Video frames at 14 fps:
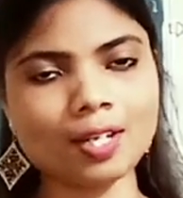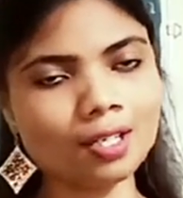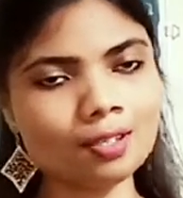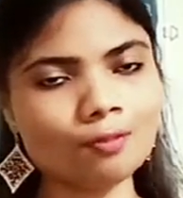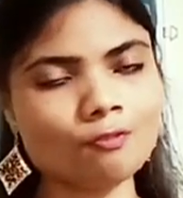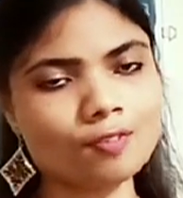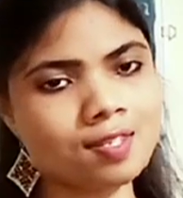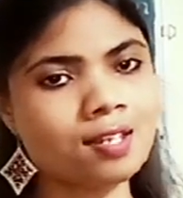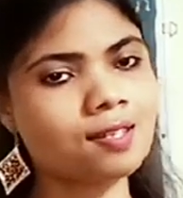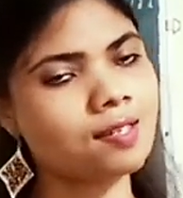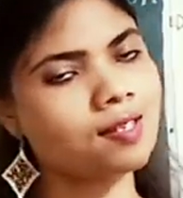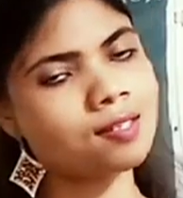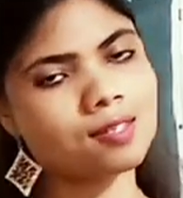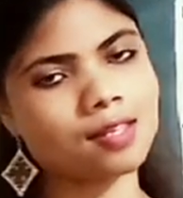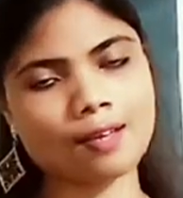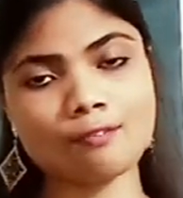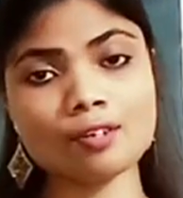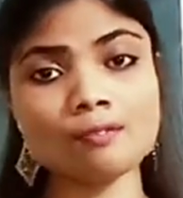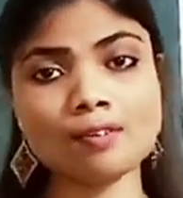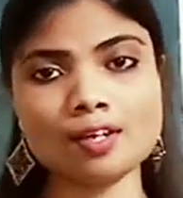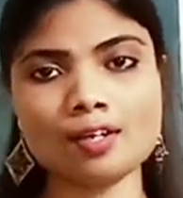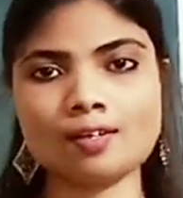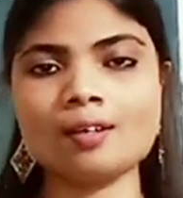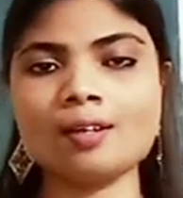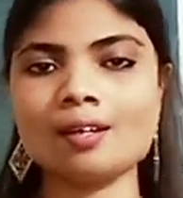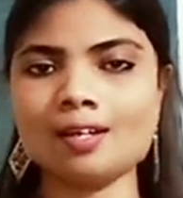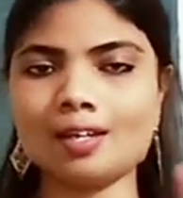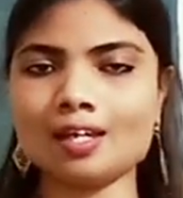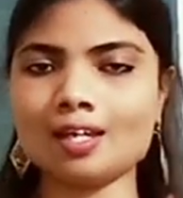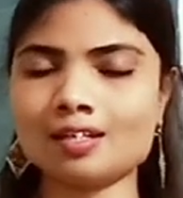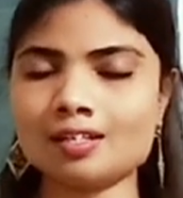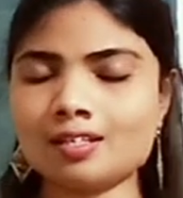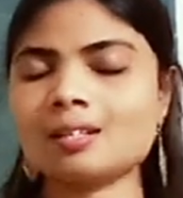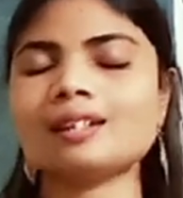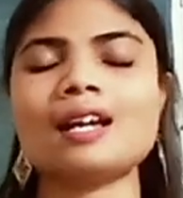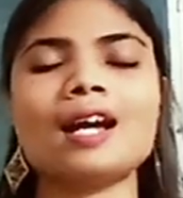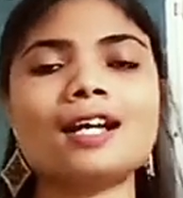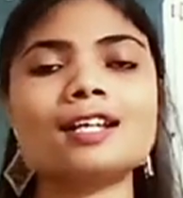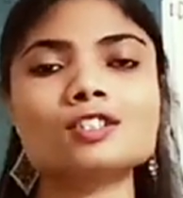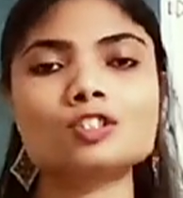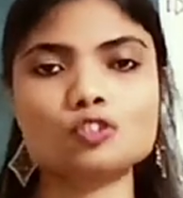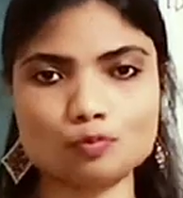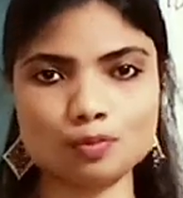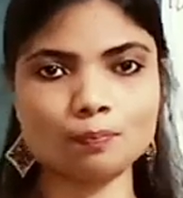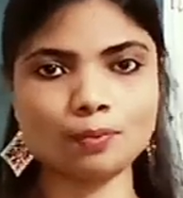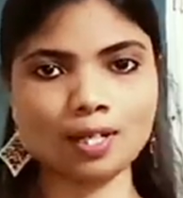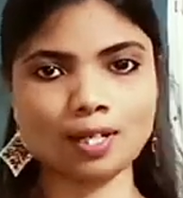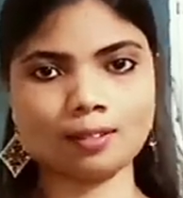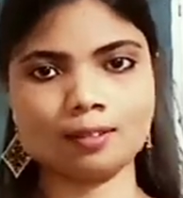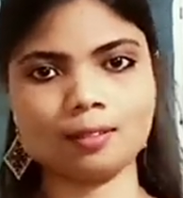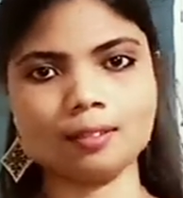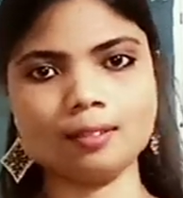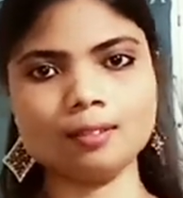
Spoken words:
Physics is everywhere and it has to be practical.